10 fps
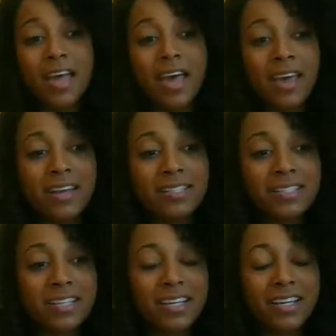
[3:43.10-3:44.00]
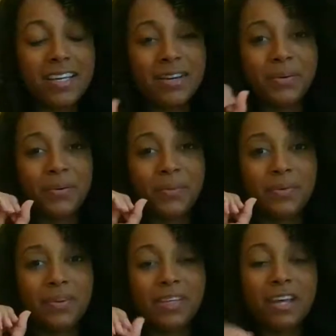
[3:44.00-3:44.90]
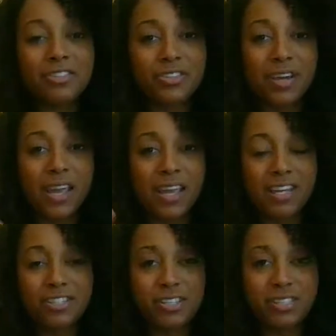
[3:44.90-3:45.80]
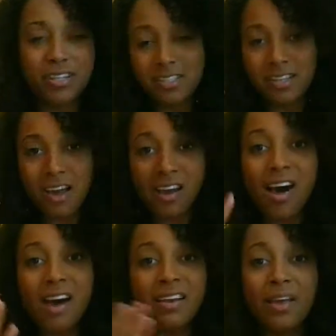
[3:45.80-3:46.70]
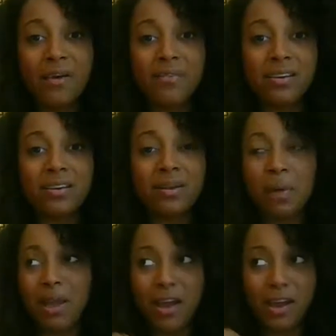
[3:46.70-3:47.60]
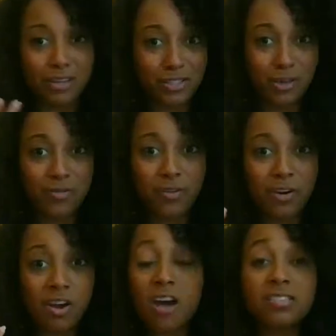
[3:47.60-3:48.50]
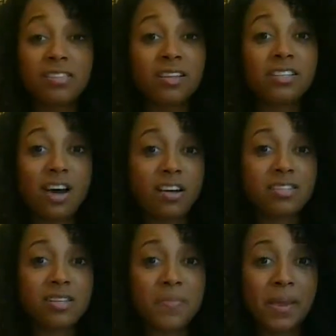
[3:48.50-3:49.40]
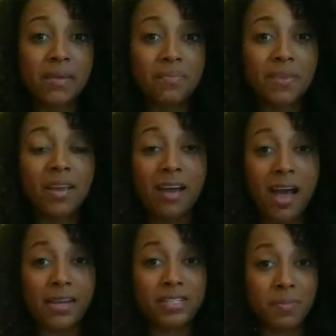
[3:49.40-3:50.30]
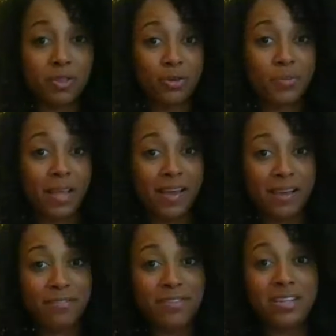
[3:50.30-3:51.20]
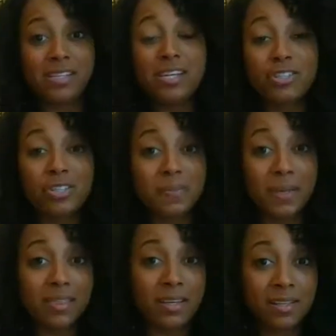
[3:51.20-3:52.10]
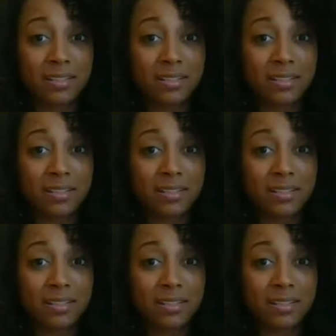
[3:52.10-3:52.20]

And yesterday it just cuz God in heaven and my higher self constantly talks to me and guides me through my life and teaches me things